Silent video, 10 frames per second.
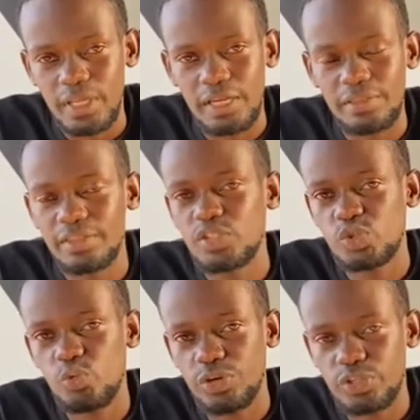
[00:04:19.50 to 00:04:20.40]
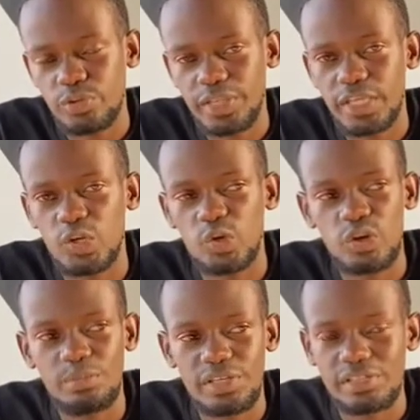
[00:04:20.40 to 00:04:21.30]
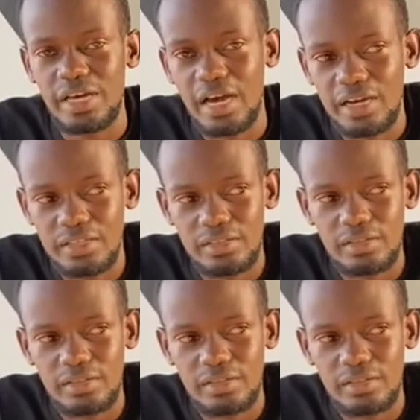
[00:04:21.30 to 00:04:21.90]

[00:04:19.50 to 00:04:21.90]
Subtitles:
In this situation, the economy is hard,